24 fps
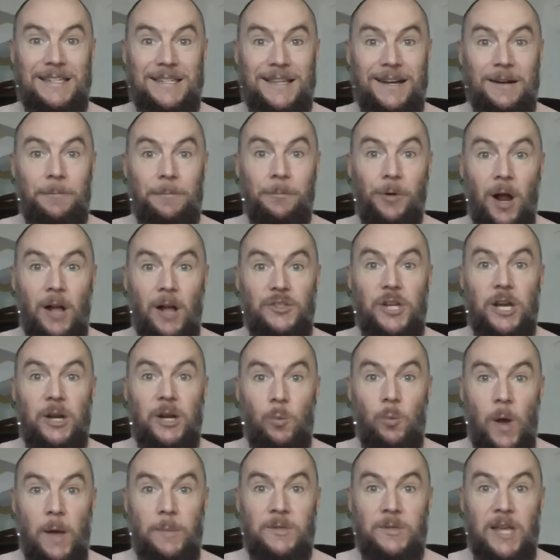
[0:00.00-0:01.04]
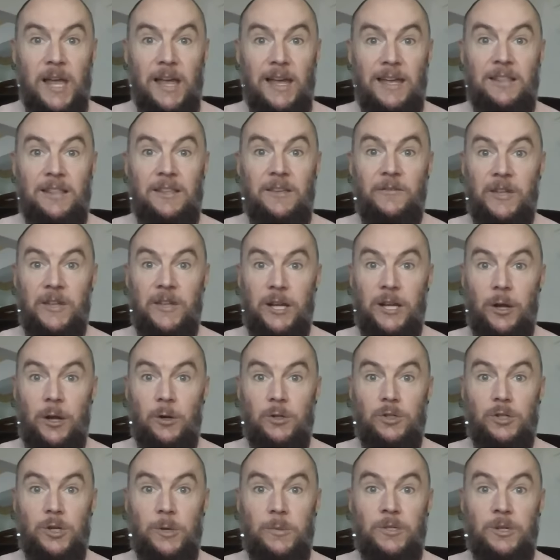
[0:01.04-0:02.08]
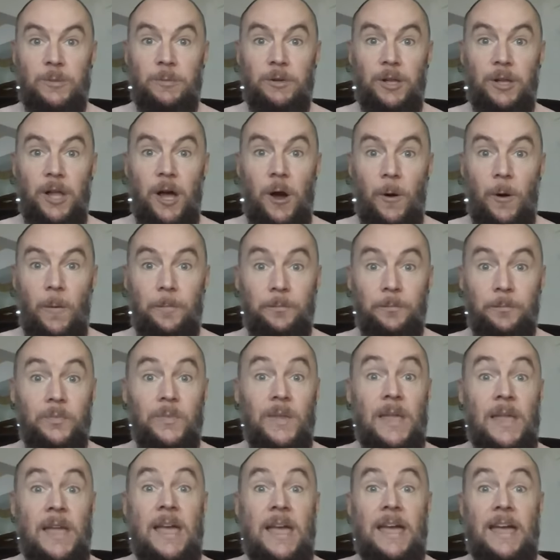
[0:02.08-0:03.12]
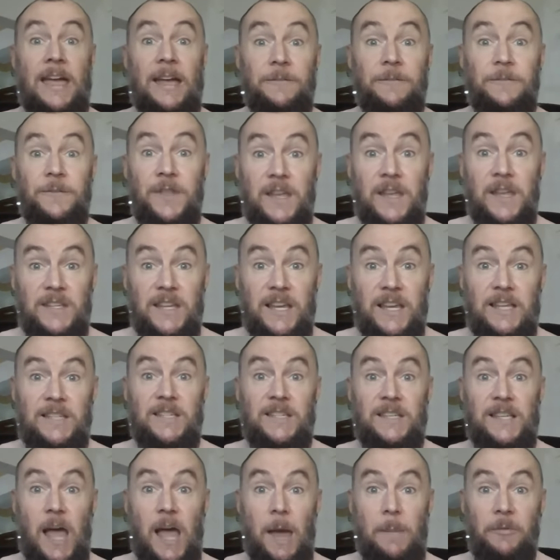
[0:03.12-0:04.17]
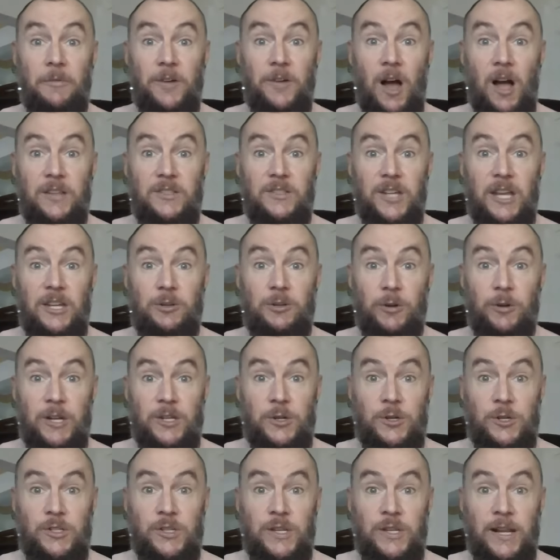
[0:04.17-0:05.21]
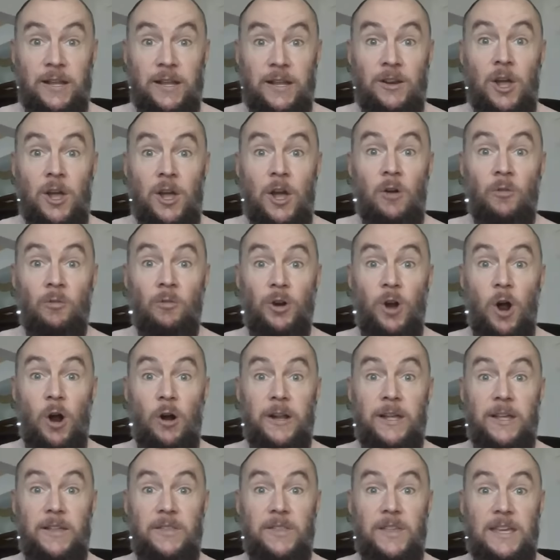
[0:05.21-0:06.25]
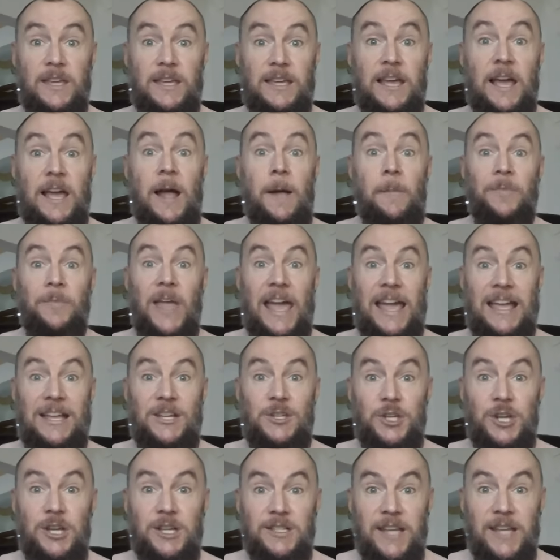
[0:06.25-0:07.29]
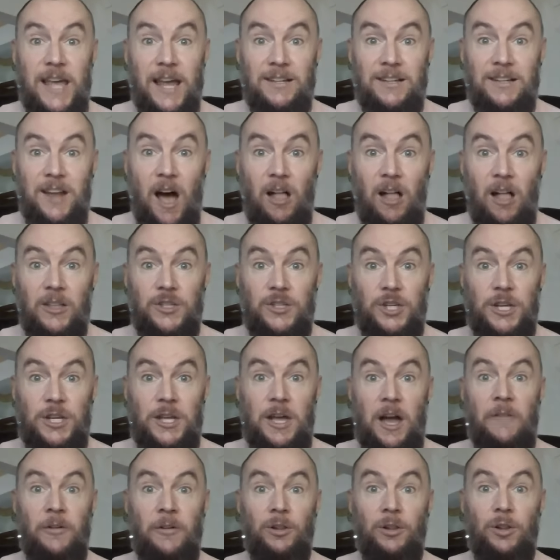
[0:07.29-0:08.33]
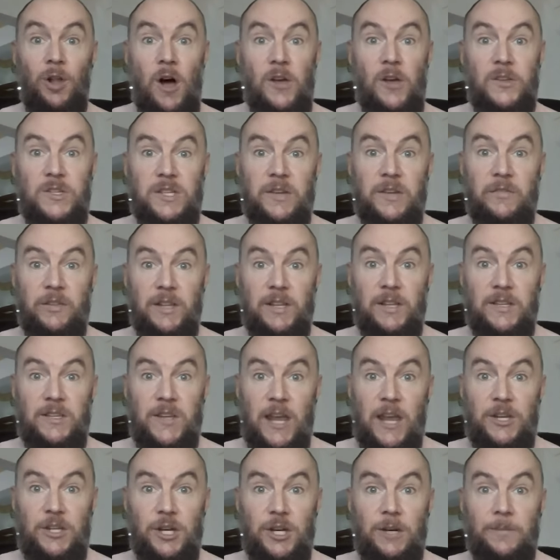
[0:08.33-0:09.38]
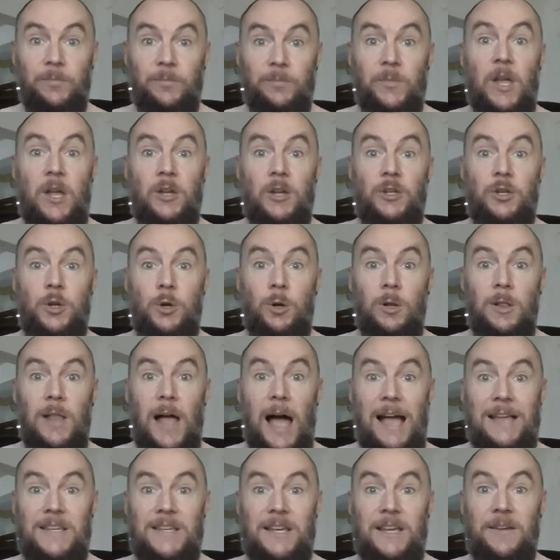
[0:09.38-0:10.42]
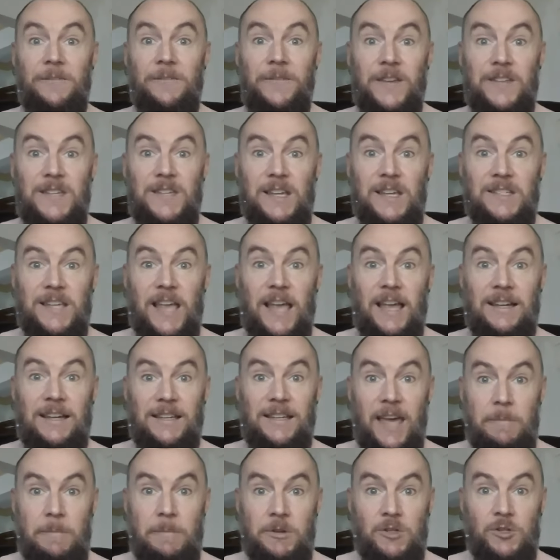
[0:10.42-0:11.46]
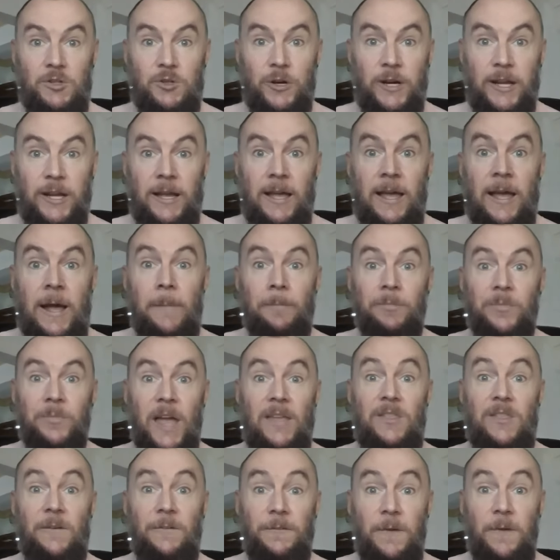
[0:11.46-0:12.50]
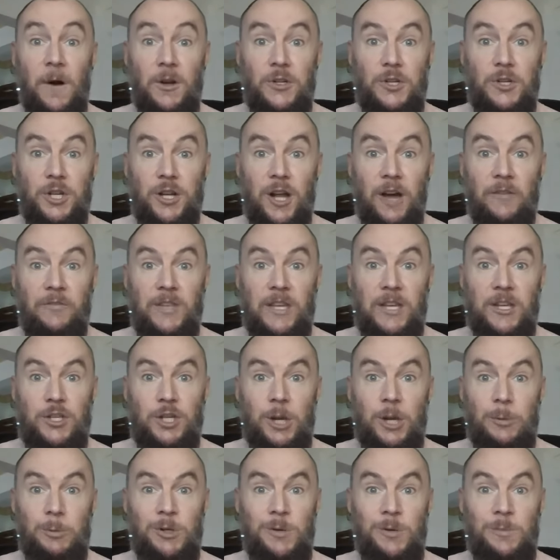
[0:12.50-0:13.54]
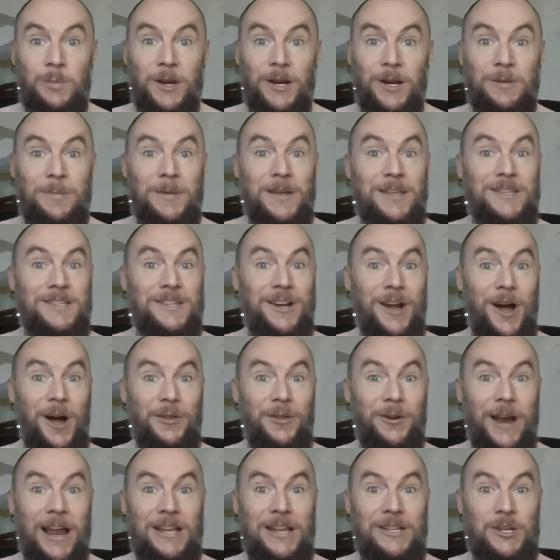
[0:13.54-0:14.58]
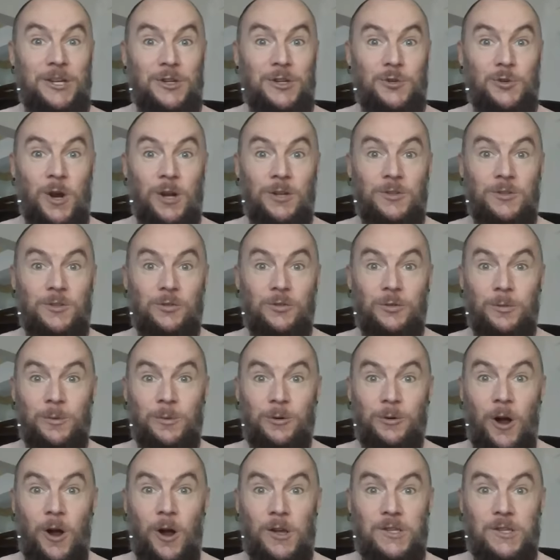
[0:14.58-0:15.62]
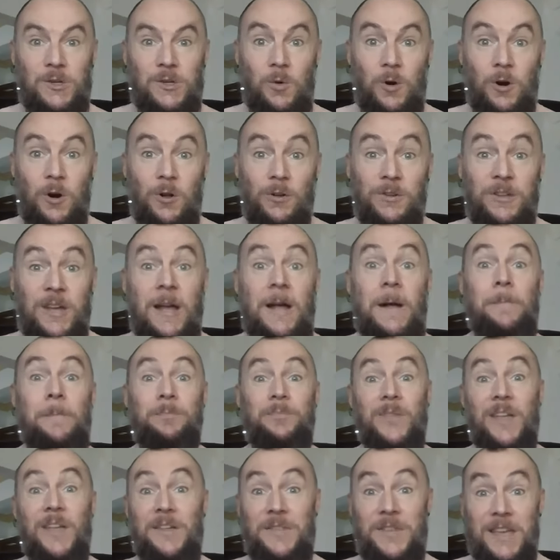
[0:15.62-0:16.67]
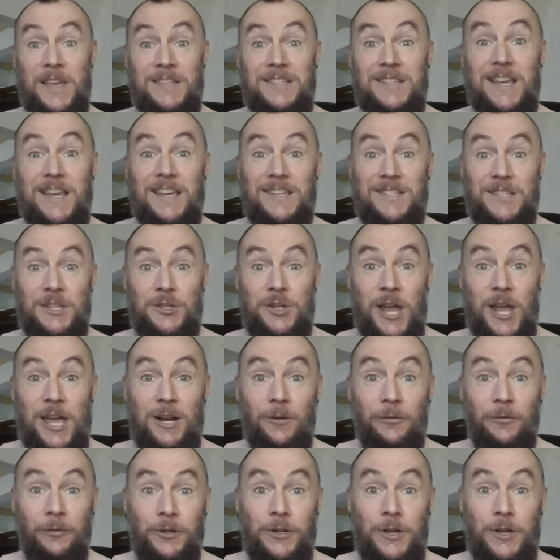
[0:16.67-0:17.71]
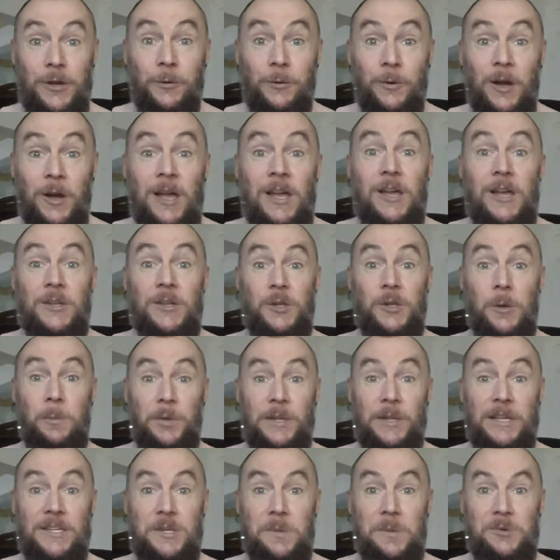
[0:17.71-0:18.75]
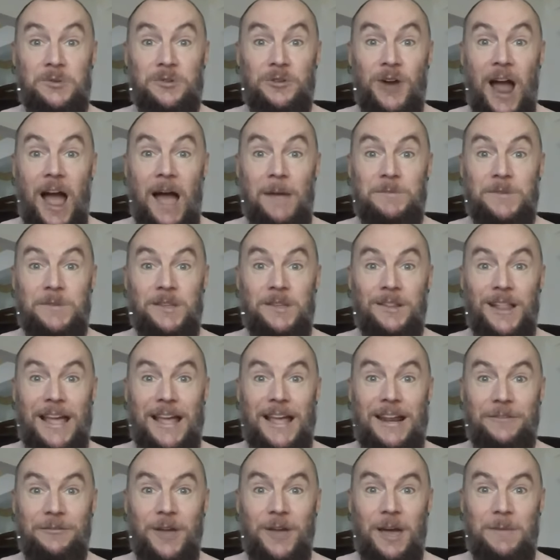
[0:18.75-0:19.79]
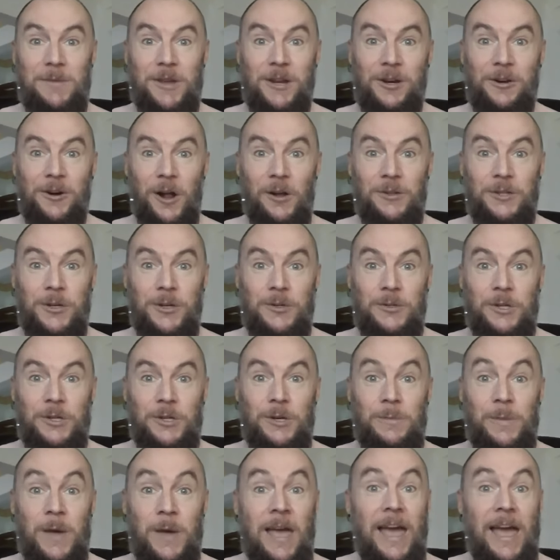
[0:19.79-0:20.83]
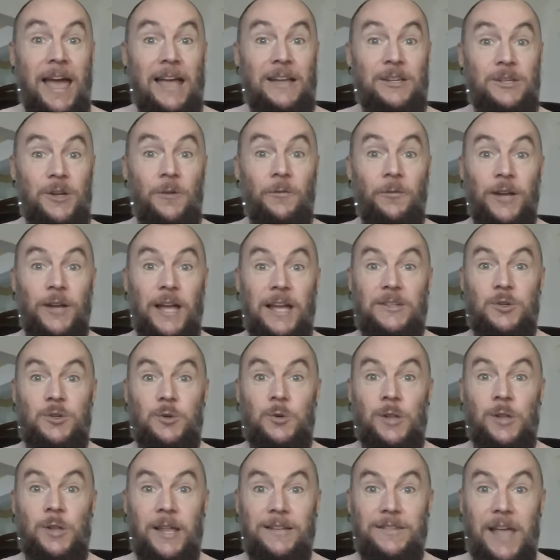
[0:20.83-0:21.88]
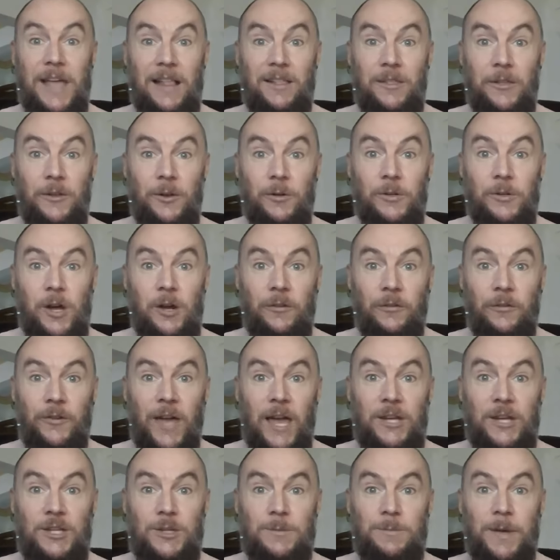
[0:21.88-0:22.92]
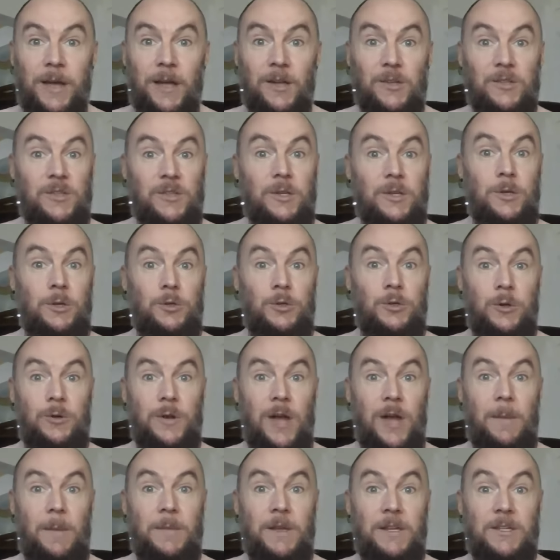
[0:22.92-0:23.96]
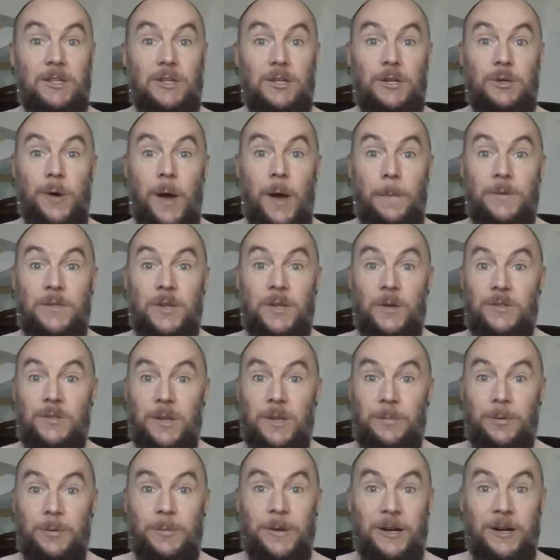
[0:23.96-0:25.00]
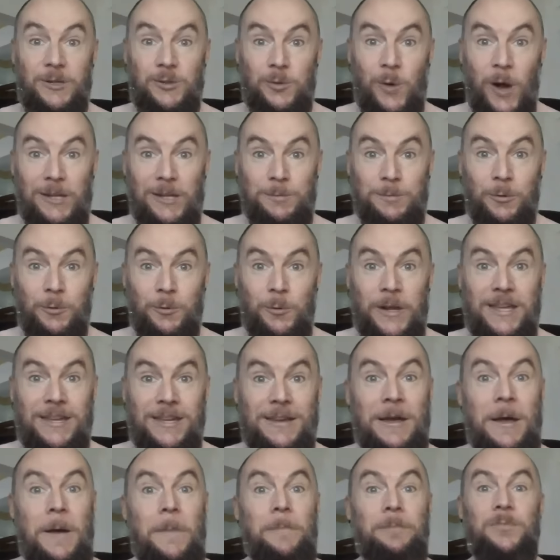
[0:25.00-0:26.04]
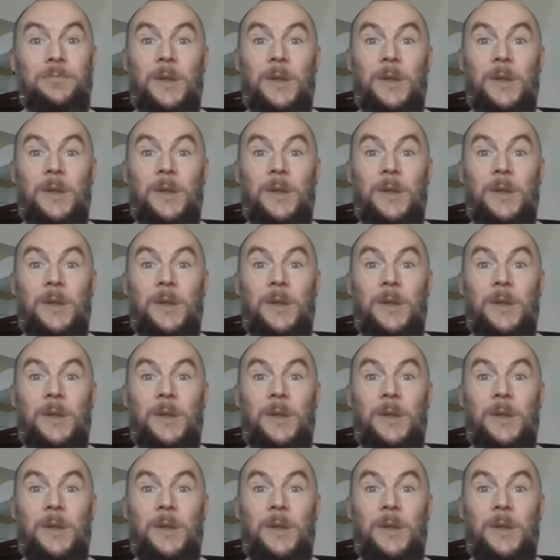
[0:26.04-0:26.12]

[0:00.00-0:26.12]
ISIDA Project website in the video description below. If this is the type of content you're interested in regarding the ancient technology of a lost civilization, utilizing physics and chemistry, and the function of the Egyptian pyramids and other ancient structures from across the world, this is the channel for you. So please subscribe to the Land of Chem here on YouTube. And don't forget to click that little notification bell so that you do not miss the new episodes that premiere twice per week.